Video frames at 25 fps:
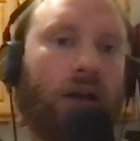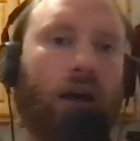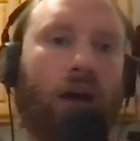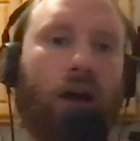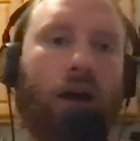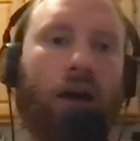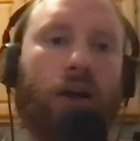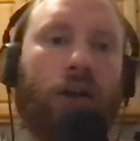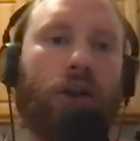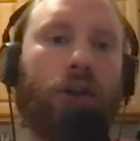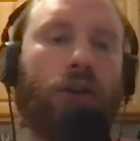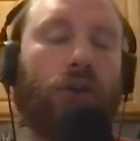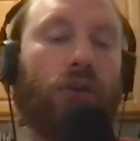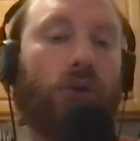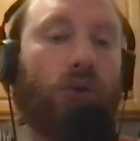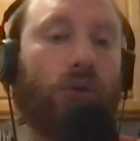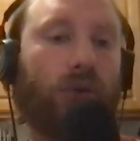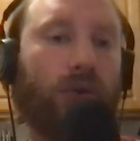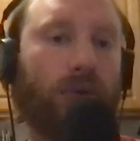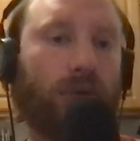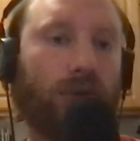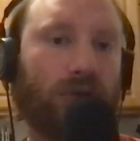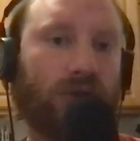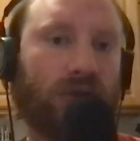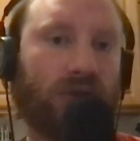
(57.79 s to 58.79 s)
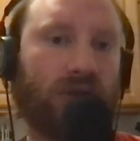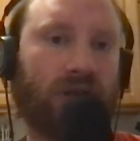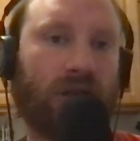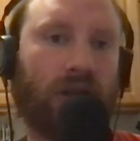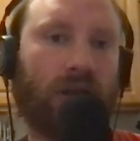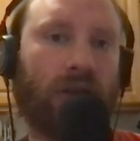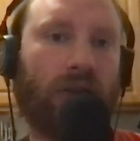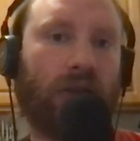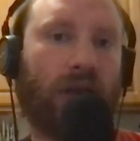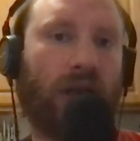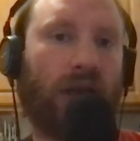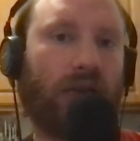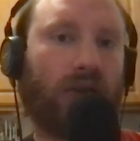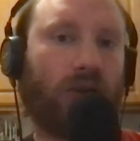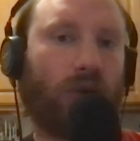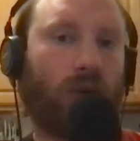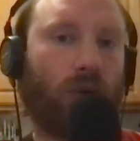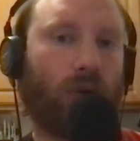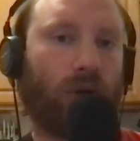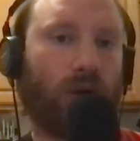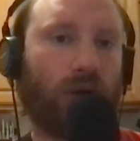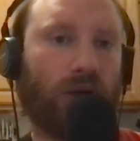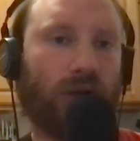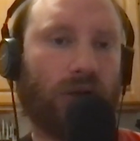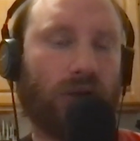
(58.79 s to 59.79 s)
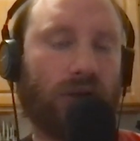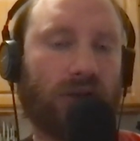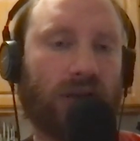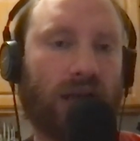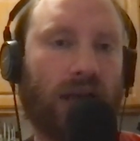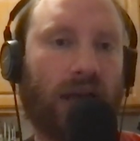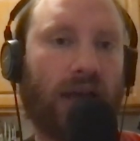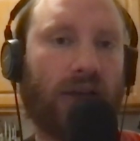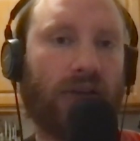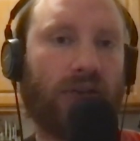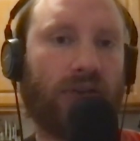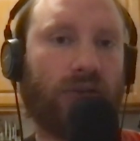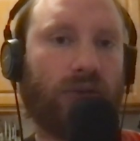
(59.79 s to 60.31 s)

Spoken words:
news that the Orioles had